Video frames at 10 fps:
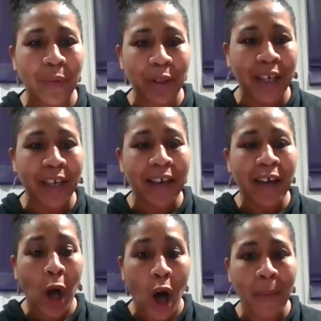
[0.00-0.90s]
really
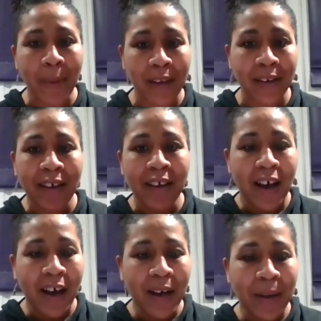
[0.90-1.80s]
common
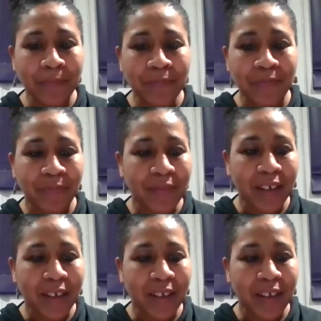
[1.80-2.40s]
um,